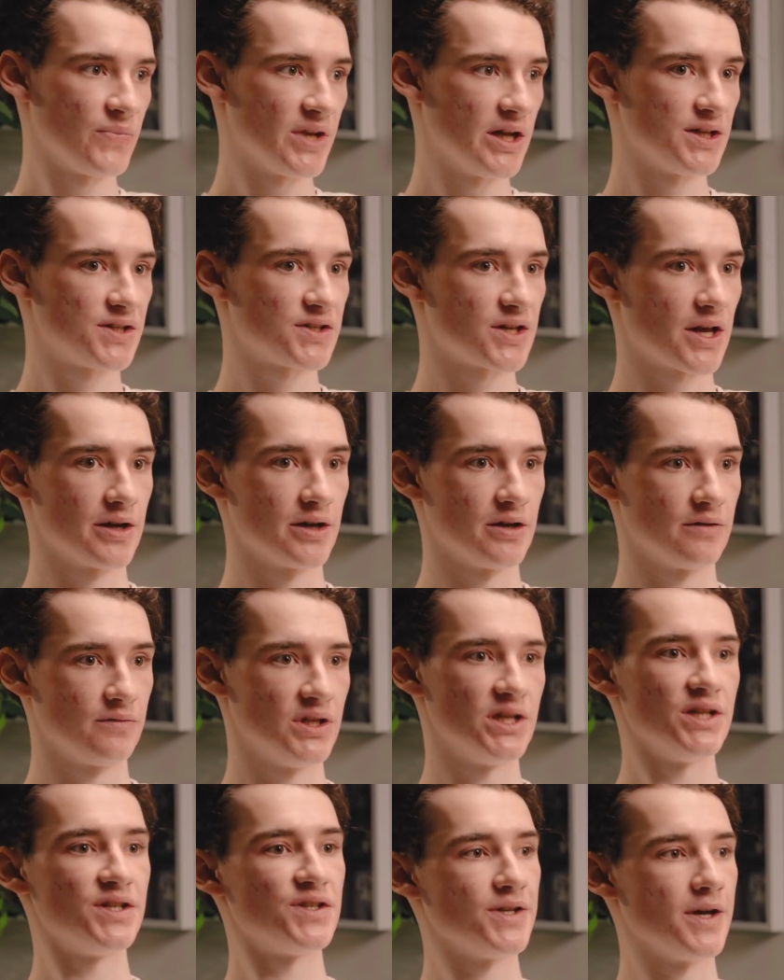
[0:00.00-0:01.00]
instead of
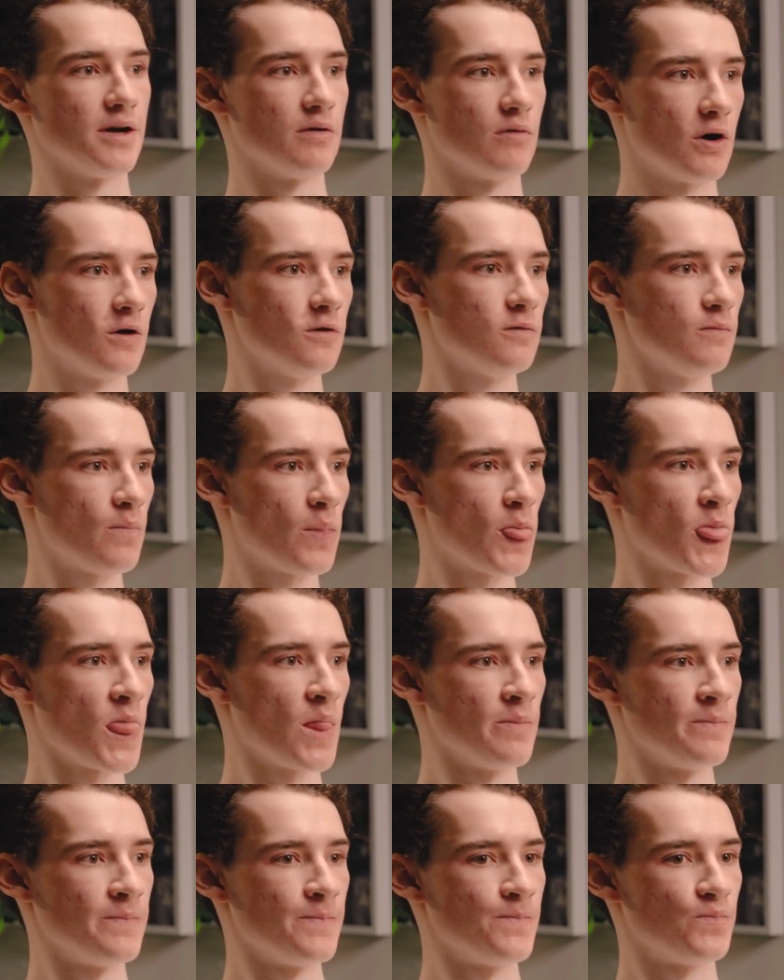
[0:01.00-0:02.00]
the COO,
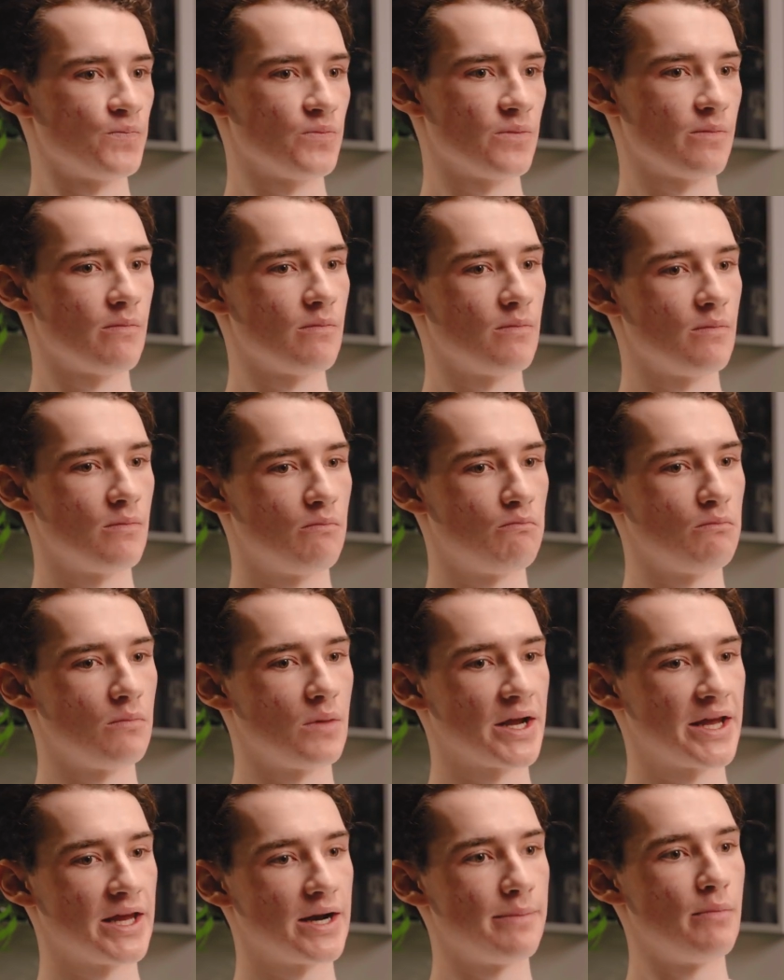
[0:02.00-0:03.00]

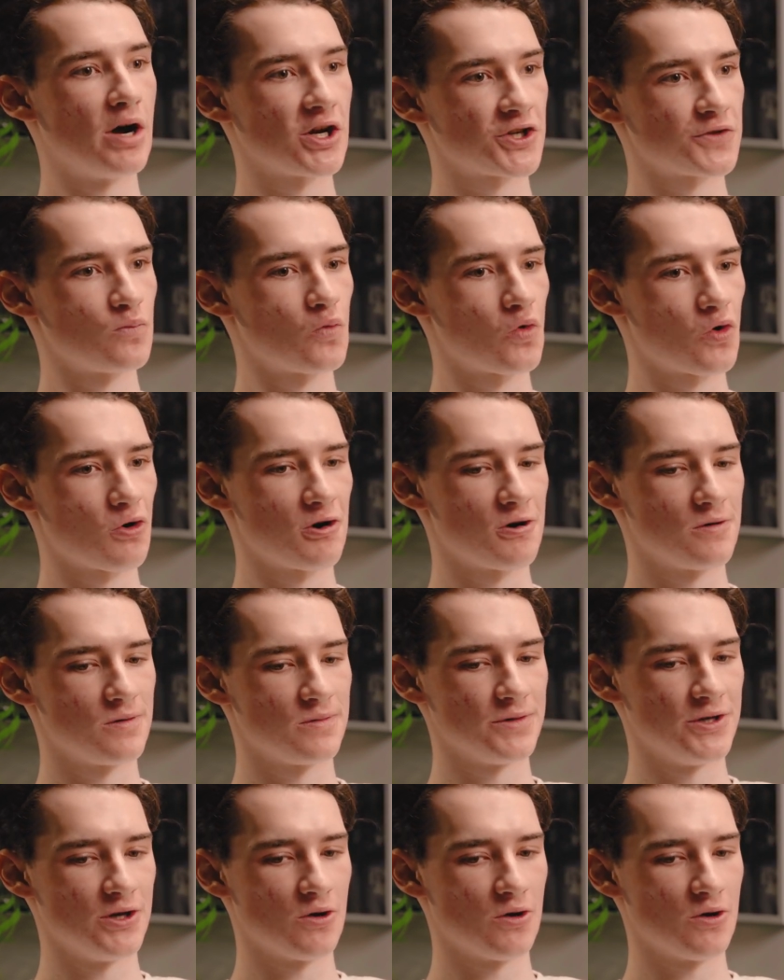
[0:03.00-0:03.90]
I get a much more,